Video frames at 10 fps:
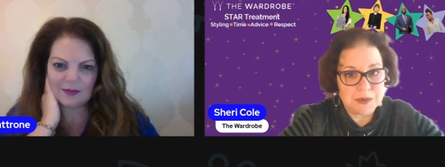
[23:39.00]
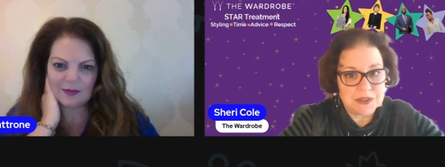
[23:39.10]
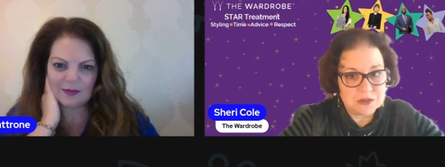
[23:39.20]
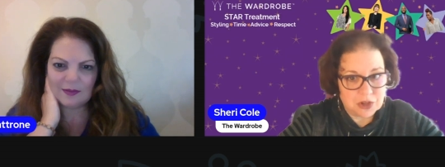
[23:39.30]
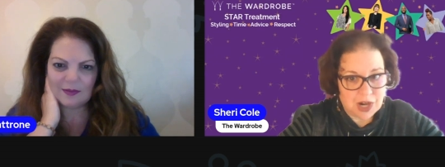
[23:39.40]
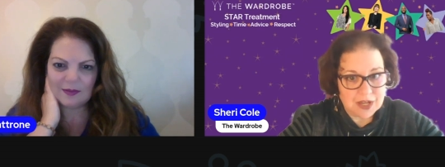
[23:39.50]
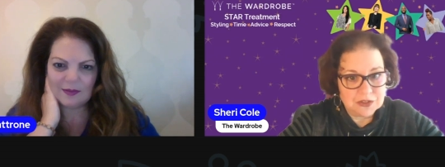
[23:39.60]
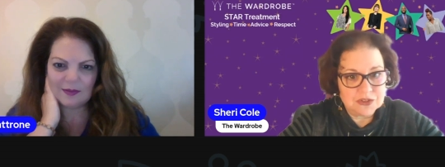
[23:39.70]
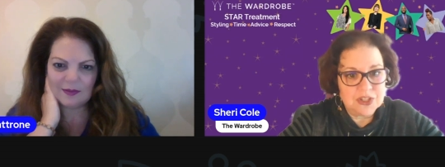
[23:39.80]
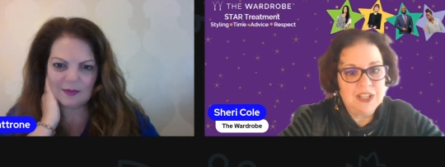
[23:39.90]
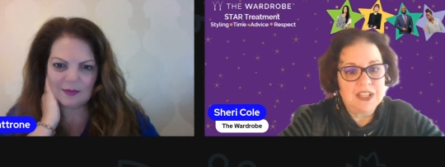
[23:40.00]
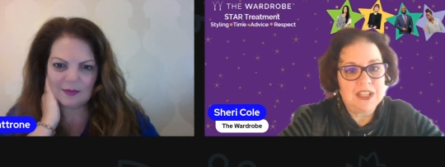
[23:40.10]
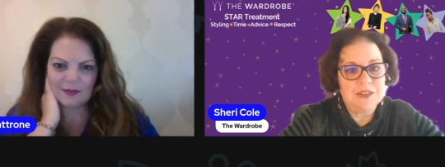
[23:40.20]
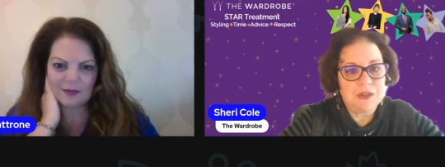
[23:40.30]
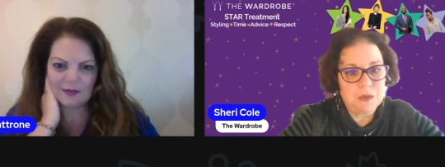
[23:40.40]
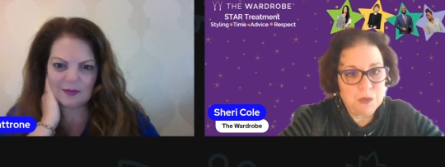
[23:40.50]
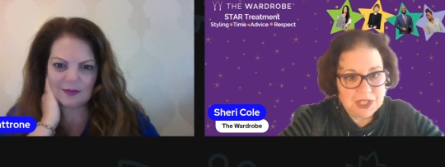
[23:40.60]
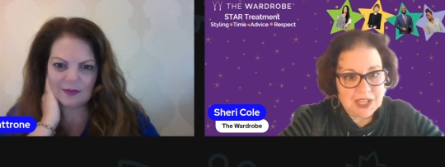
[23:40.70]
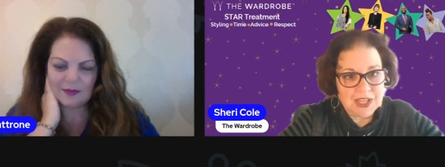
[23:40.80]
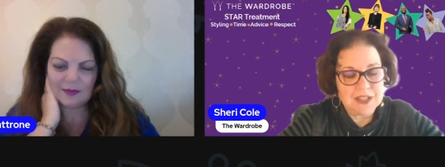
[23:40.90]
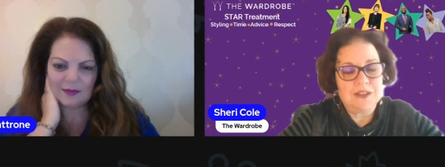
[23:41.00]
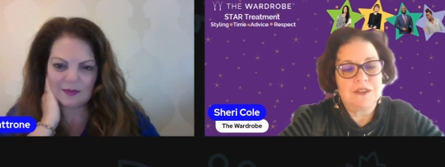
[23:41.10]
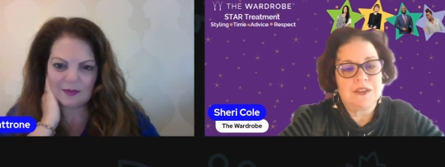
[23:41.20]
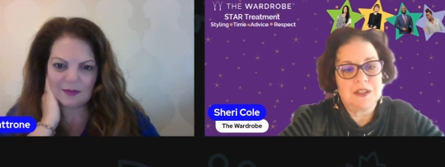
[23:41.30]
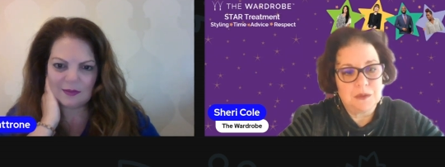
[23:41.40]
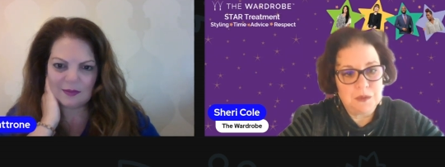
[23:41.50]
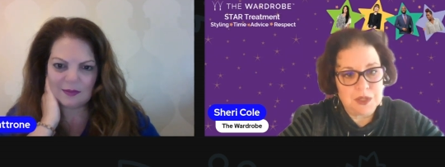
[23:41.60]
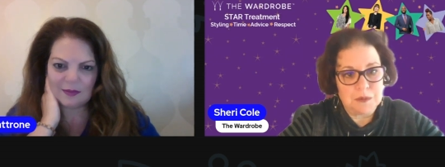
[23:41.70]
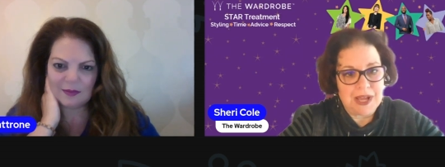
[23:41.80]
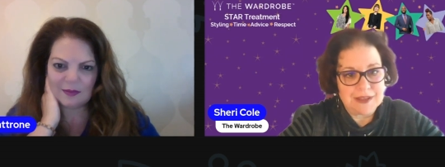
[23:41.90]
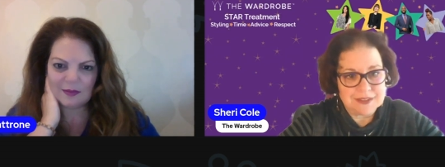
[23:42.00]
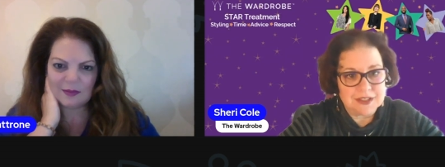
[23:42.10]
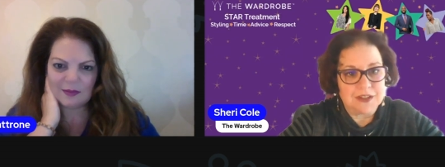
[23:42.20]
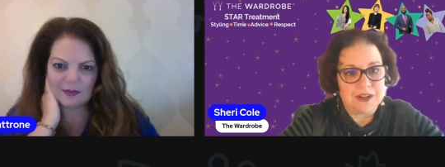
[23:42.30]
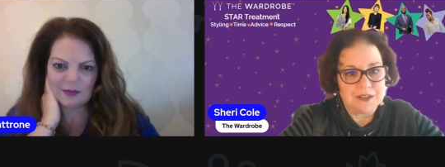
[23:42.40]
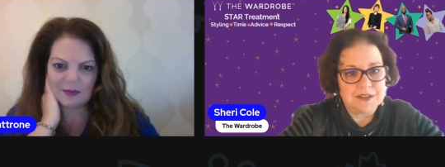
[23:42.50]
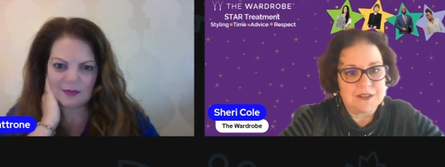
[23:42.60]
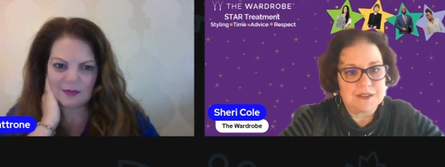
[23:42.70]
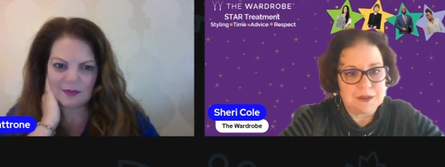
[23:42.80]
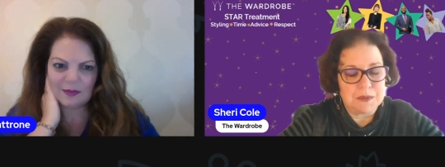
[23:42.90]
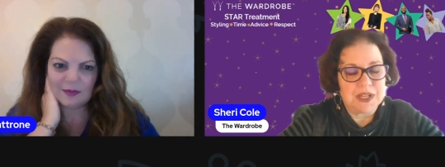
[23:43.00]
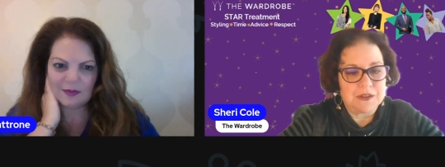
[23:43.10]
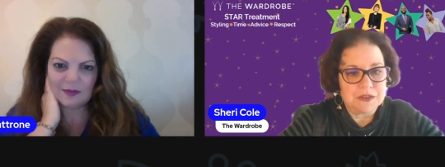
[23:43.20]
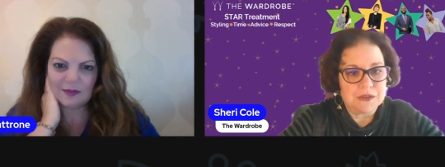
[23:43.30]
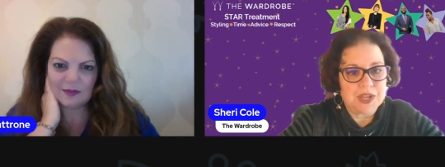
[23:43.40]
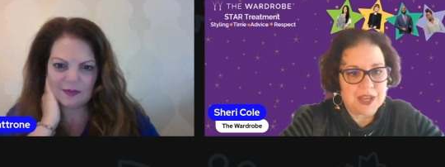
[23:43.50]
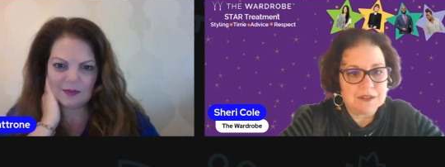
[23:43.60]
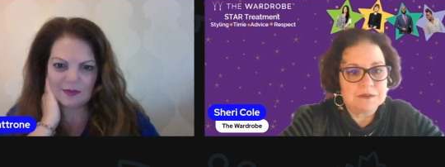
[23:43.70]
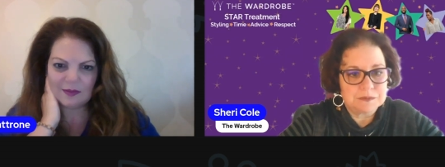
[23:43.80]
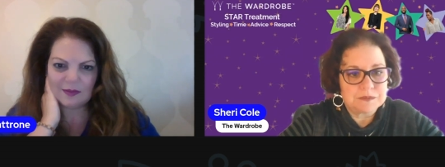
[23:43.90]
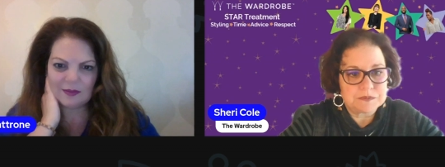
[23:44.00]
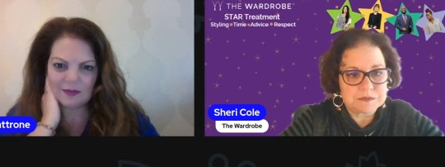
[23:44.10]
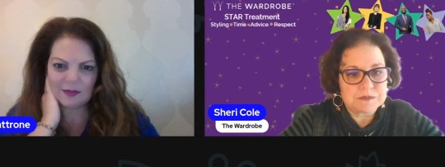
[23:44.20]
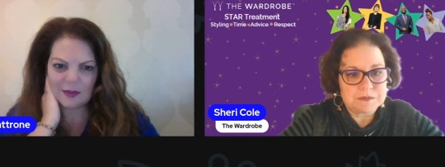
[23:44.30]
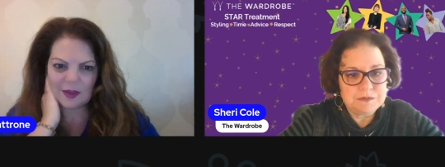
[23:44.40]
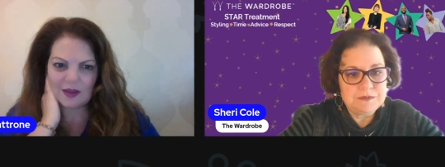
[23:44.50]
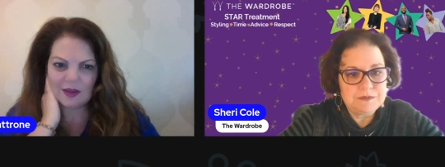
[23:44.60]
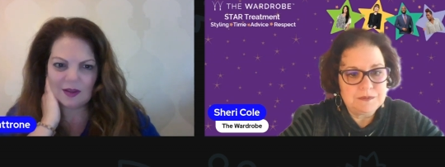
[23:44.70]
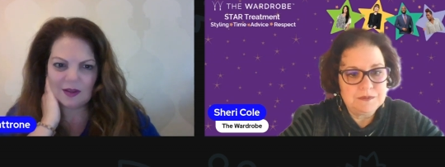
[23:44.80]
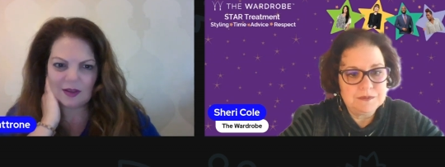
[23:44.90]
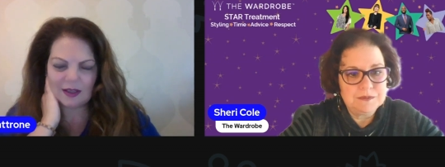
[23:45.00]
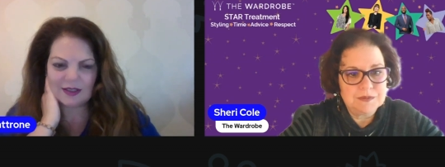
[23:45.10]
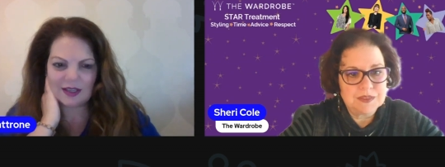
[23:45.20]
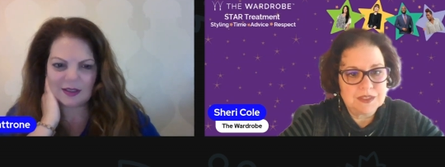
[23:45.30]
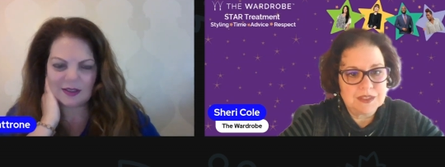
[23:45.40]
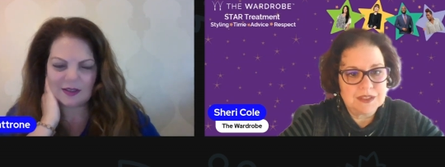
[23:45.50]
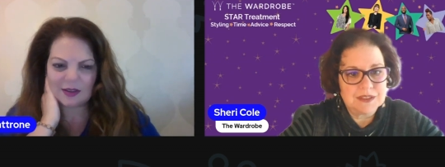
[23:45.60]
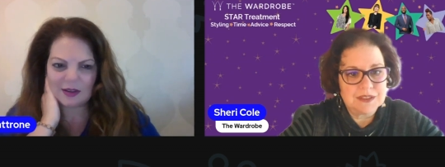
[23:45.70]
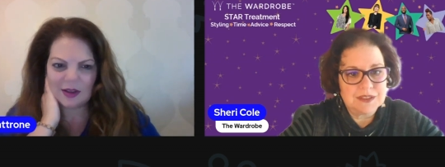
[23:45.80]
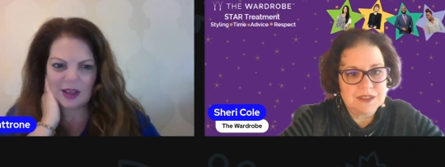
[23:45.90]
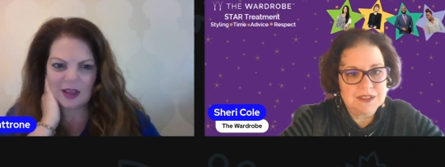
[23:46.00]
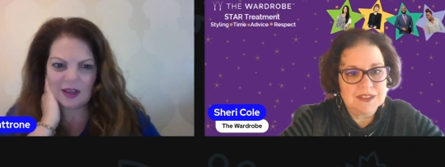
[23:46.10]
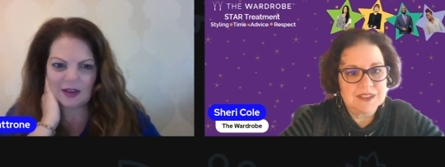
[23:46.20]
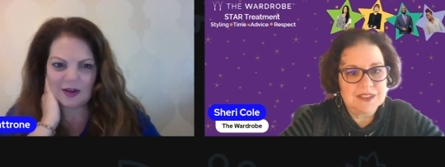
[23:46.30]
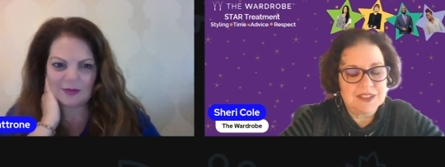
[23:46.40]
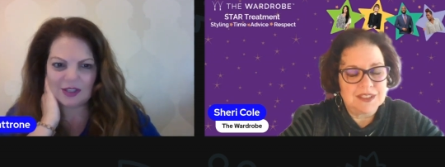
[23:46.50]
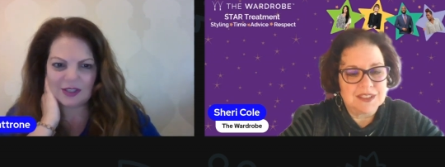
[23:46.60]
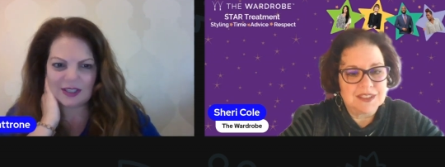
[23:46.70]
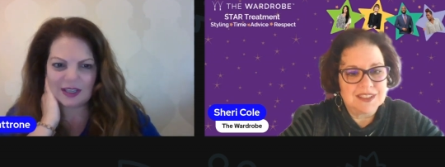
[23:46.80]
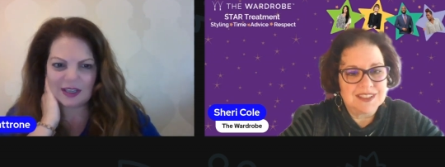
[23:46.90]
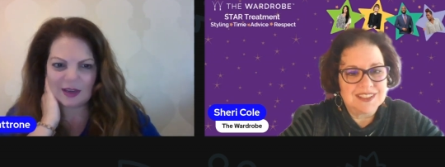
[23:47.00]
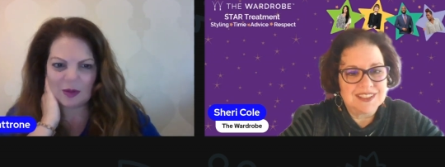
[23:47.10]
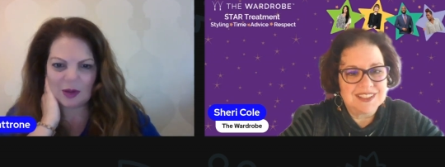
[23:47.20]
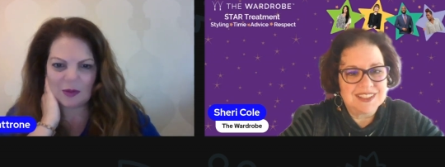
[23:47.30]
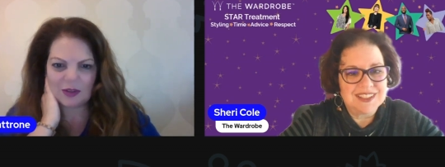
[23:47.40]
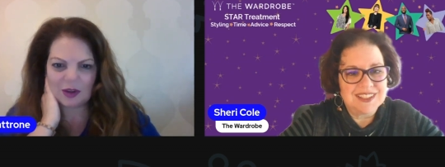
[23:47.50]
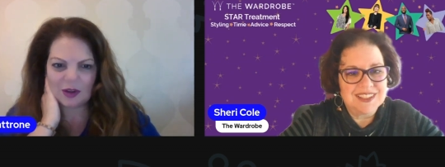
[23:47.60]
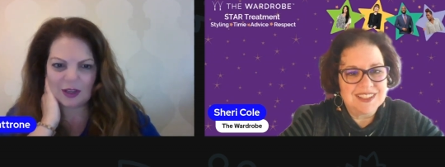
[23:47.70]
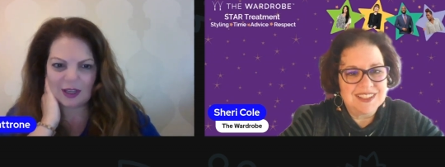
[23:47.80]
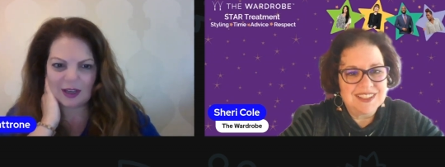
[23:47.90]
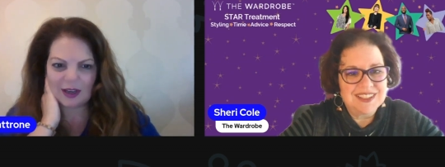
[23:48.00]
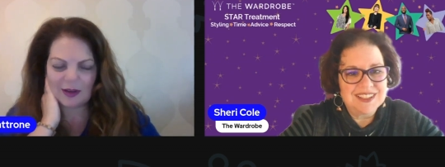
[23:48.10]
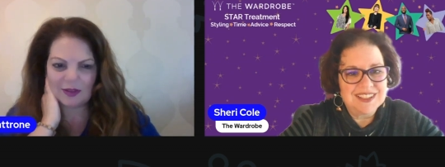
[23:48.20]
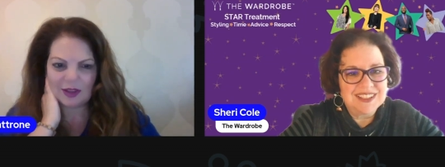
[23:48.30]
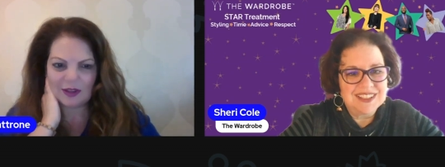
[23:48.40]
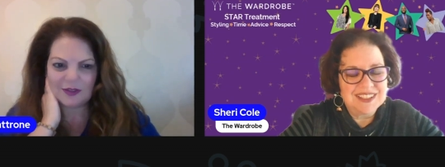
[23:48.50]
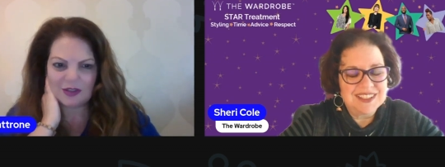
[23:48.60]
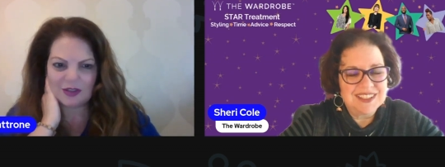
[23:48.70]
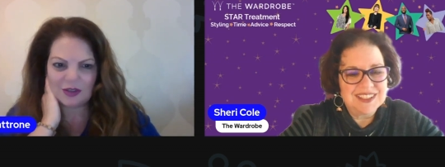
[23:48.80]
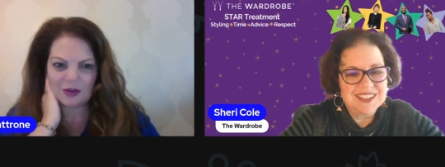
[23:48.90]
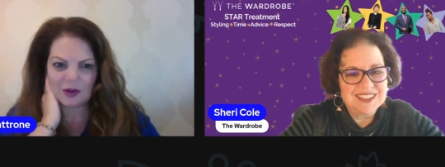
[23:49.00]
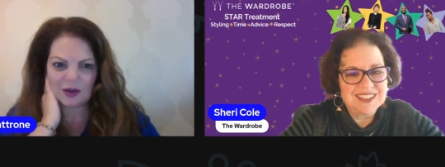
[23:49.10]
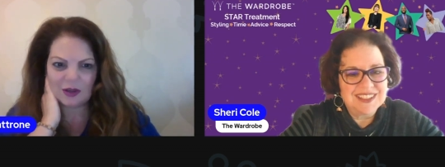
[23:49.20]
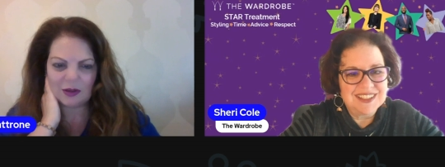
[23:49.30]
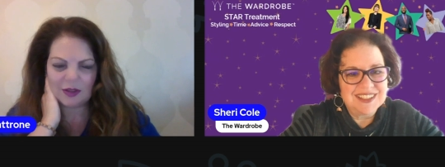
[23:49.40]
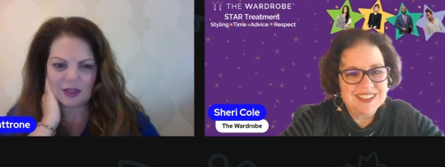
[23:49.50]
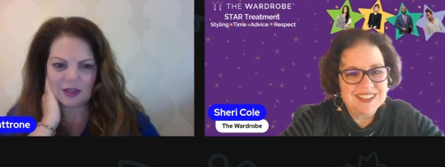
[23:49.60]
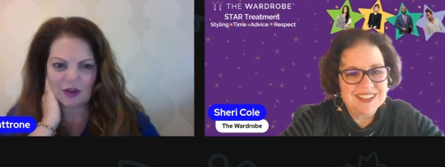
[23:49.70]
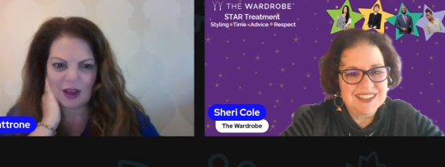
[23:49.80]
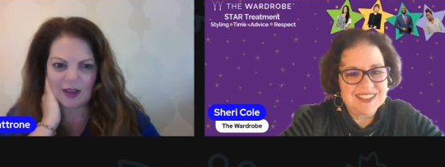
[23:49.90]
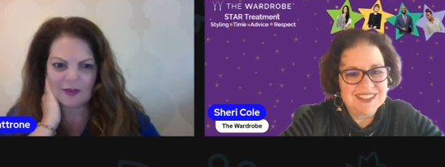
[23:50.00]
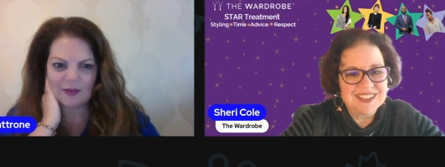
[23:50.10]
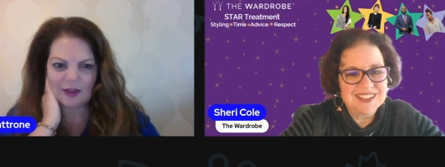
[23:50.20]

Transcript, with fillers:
Speaker 1: in the trash. Even if we can't use it, we are passing it on to somebody else who can.
Speaker 2: That's excellent. You know, I was just thinking while we are talking, I would love to do a clothing drive